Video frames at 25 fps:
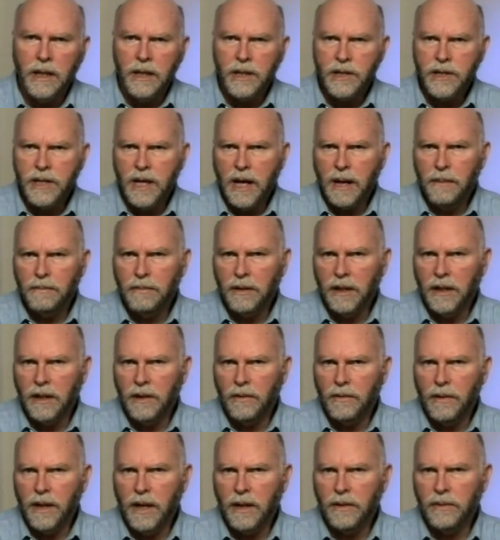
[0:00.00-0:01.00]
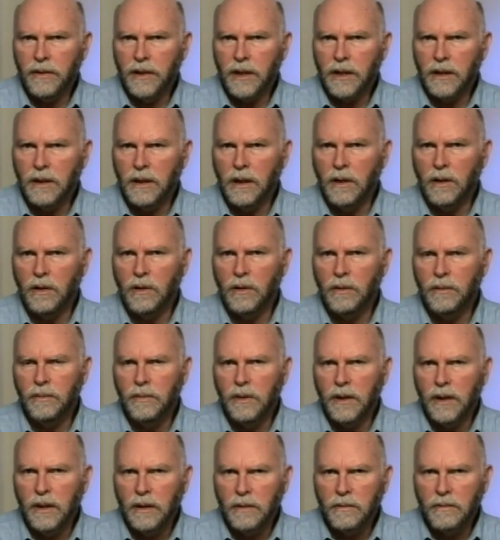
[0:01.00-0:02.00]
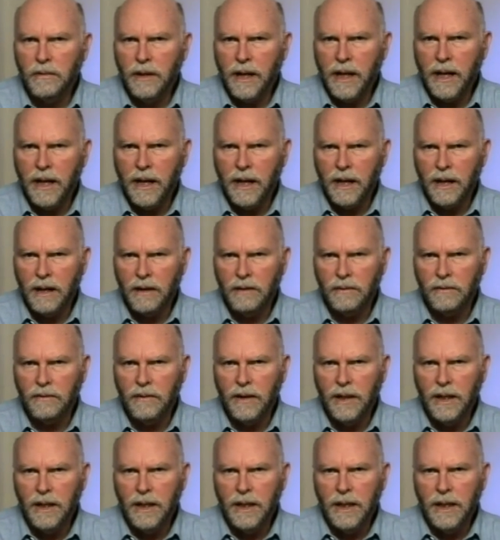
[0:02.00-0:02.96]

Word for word: sampling around the globe, uh, we have